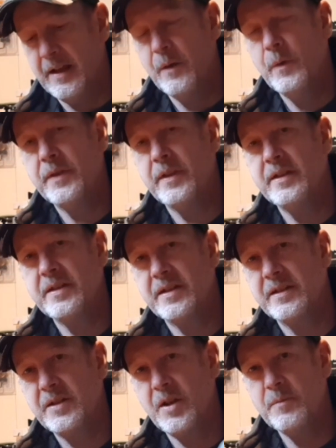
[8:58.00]
with these
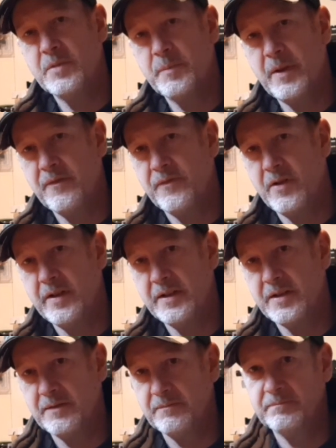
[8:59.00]
dome
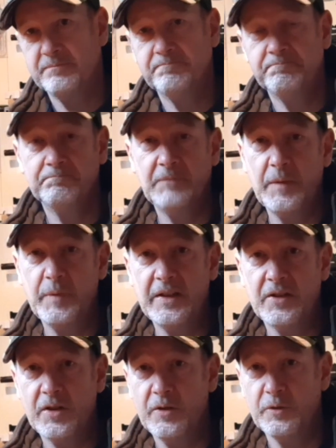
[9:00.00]
Spitfires, maybe you
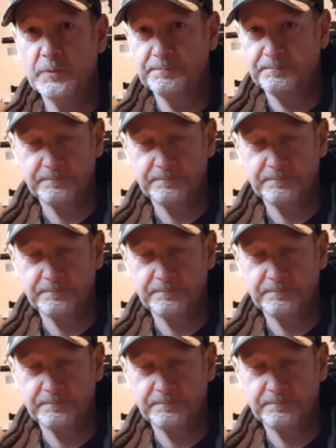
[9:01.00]
do.